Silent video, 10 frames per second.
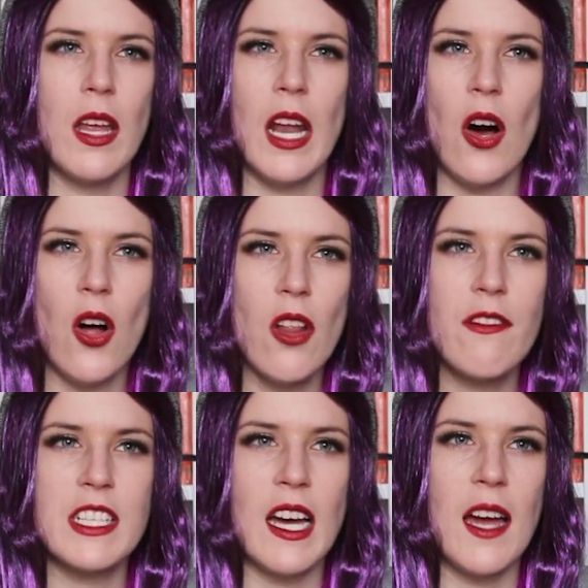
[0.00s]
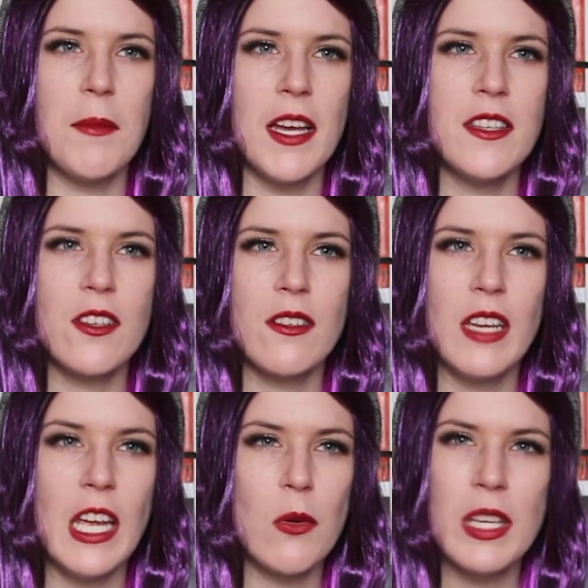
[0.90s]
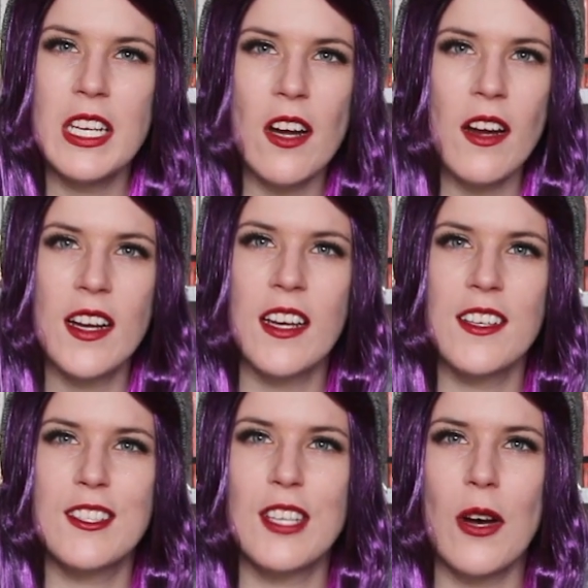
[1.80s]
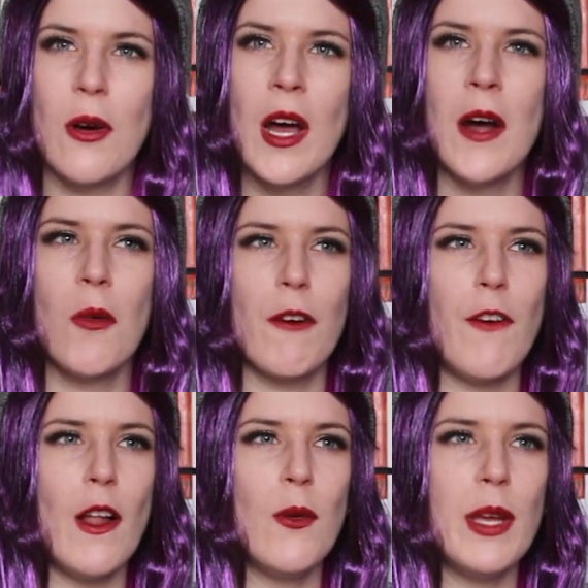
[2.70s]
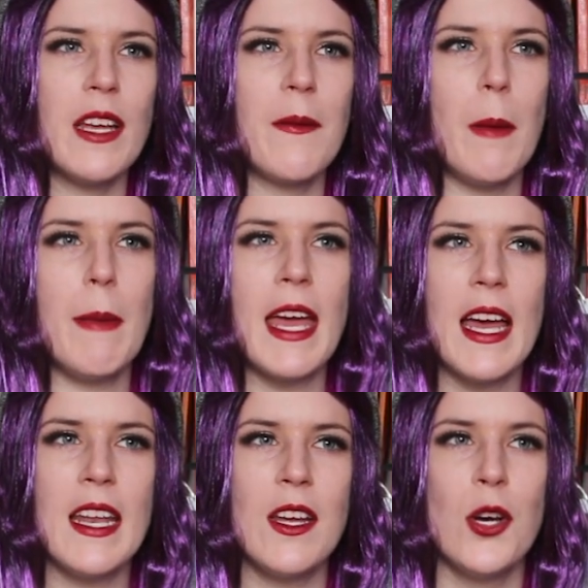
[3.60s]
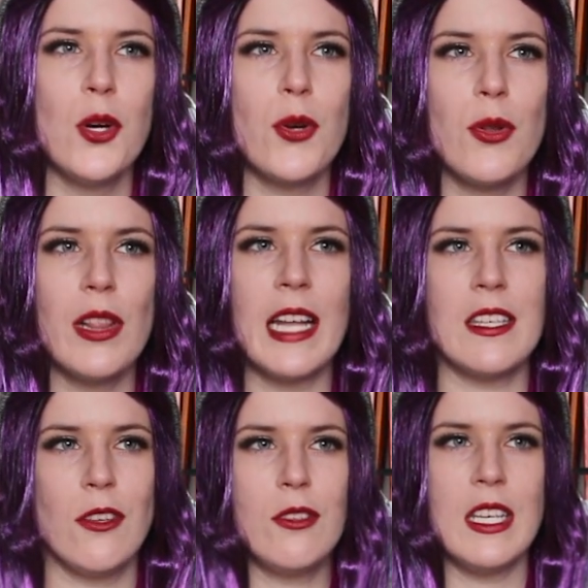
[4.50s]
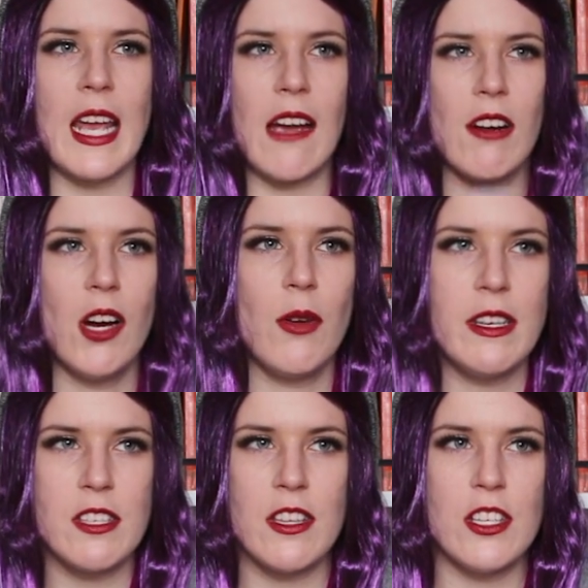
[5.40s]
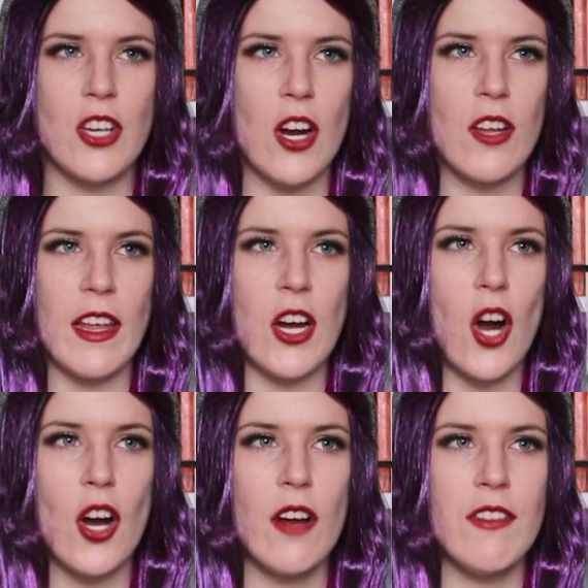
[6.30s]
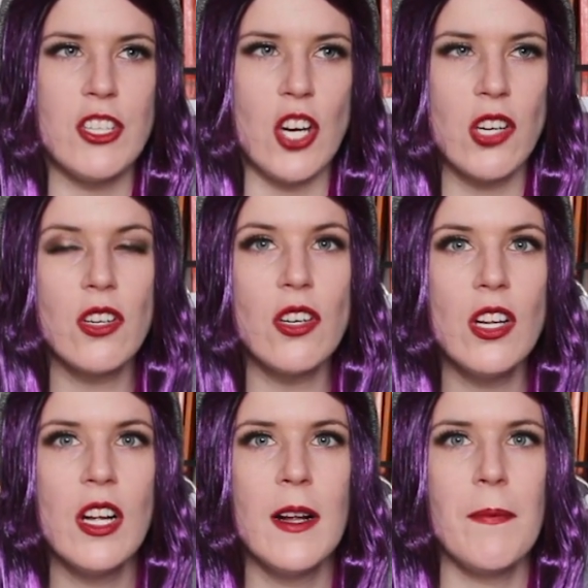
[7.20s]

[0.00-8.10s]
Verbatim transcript: And all of the timelines are equally dark. So we're following a man who lets loose an arrow into the dark, like, heart of the jungle,